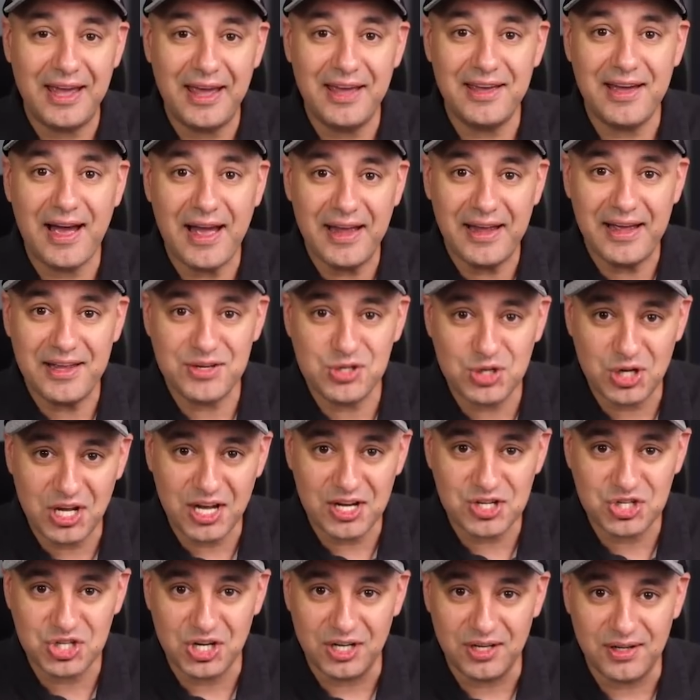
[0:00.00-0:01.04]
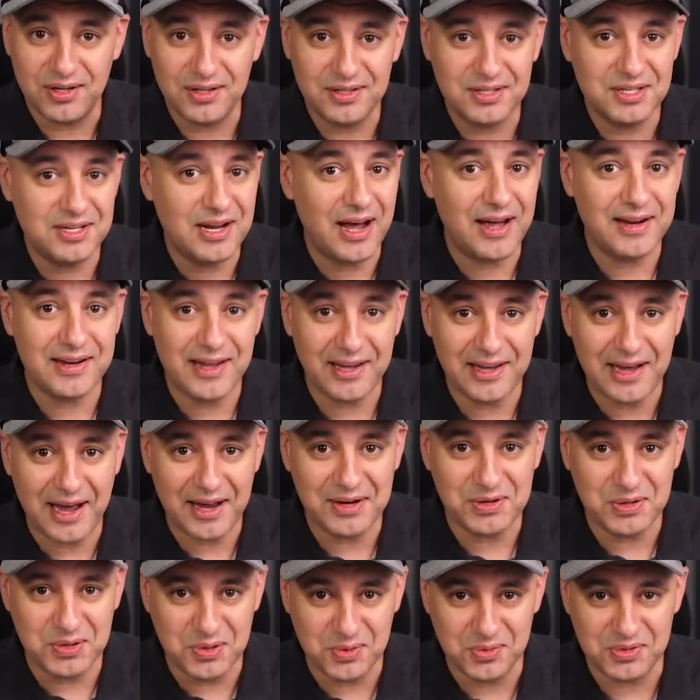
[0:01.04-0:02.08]
AI education, not AI
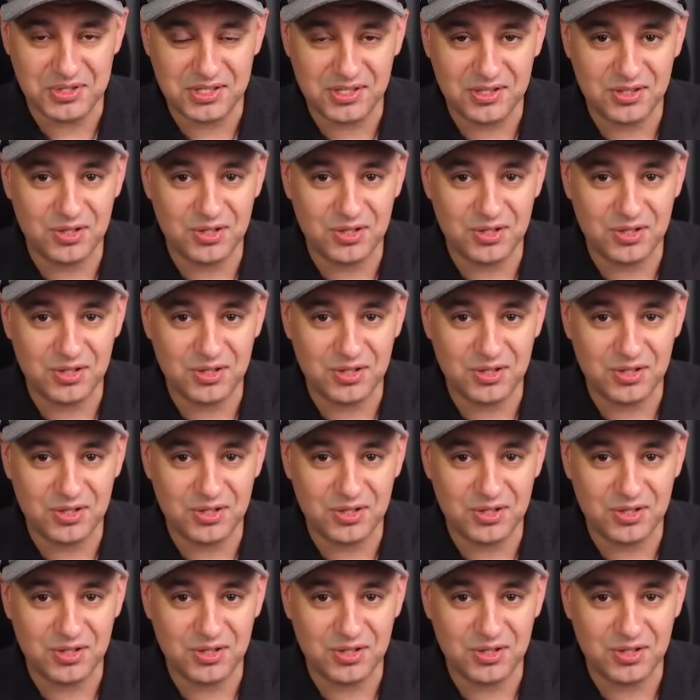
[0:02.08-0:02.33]
news.